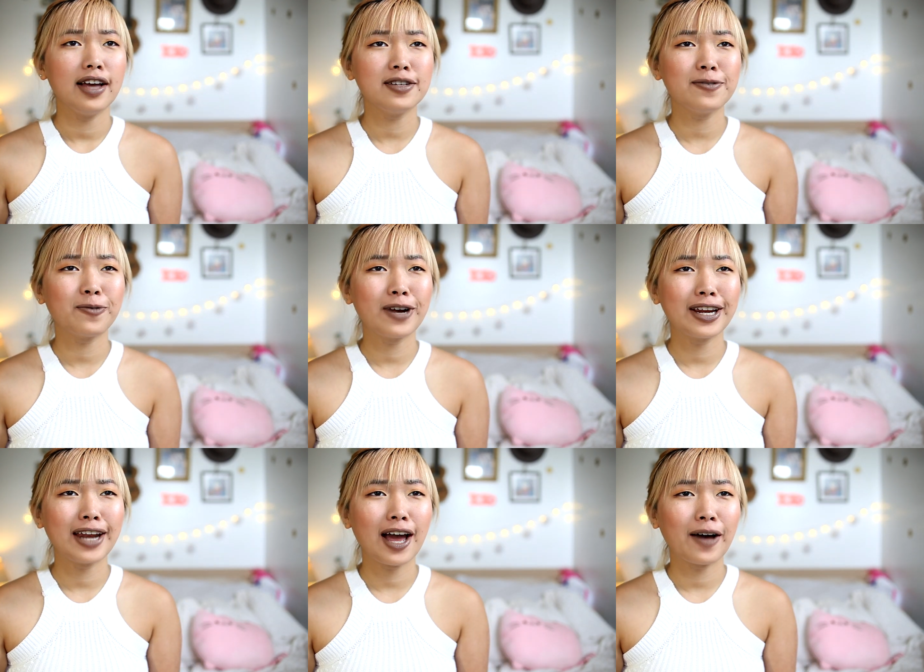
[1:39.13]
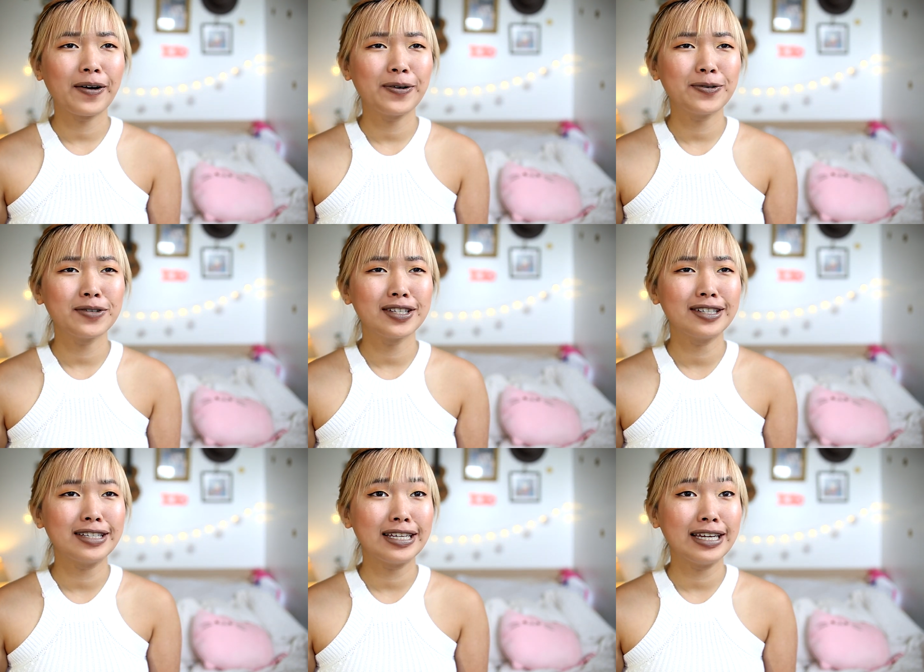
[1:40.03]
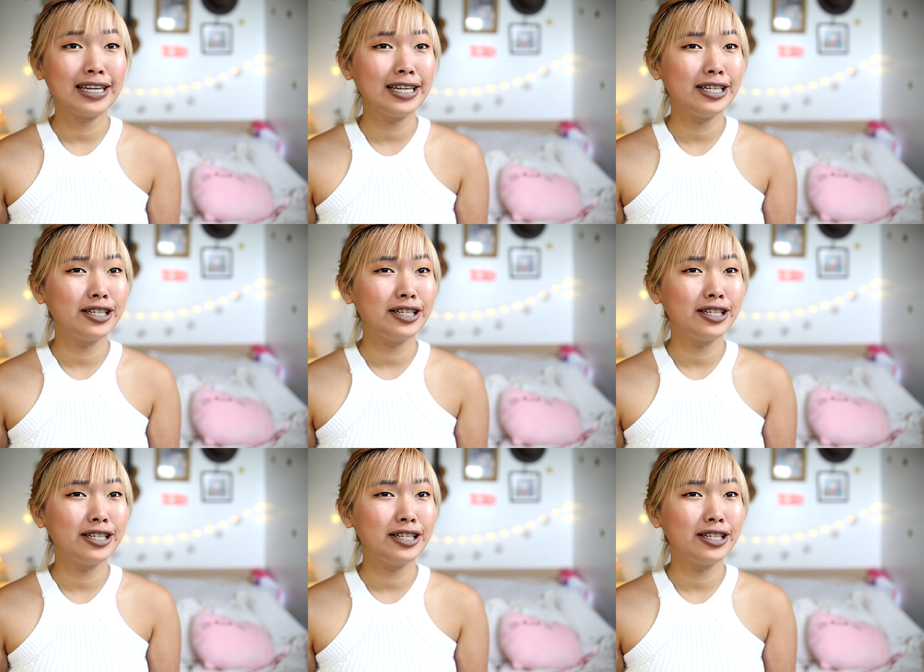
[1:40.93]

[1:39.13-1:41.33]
As of right now, I don't see any